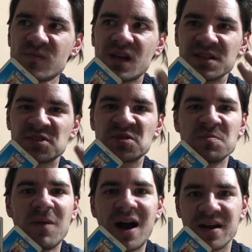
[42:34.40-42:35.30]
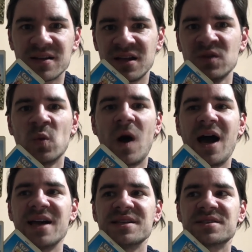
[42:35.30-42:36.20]
smart and
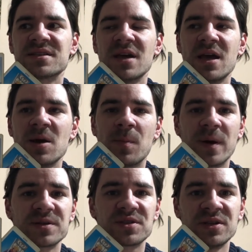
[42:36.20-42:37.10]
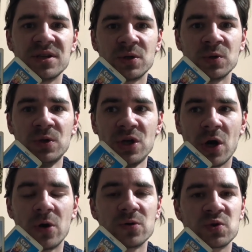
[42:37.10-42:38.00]
wise person who
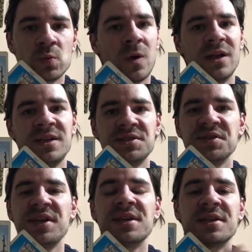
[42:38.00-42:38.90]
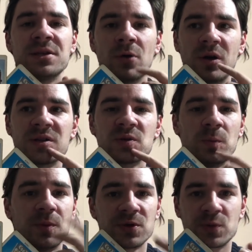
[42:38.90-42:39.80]
knows what is needed in order to
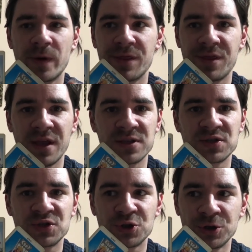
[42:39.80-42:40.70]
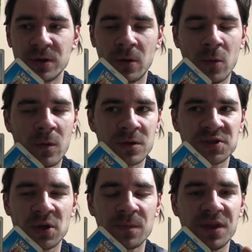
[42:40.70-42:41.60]
push one thing through or
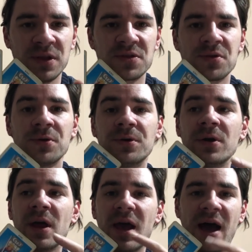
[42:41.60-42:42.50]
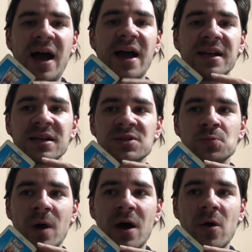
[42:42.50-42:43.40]
something through and as
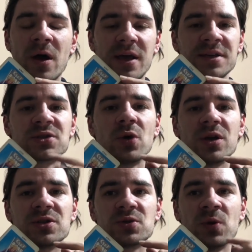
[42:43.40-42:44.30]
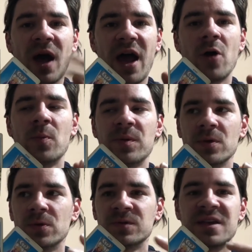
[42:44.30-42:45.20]
well is going to help
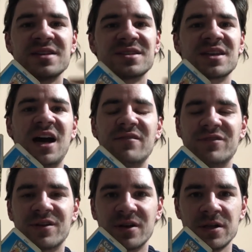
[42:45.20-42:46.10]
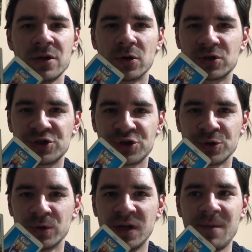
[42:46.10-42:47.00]
you discover your
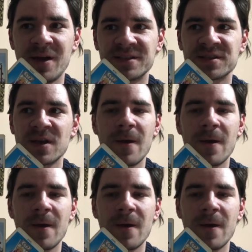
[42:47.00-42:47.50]
true limits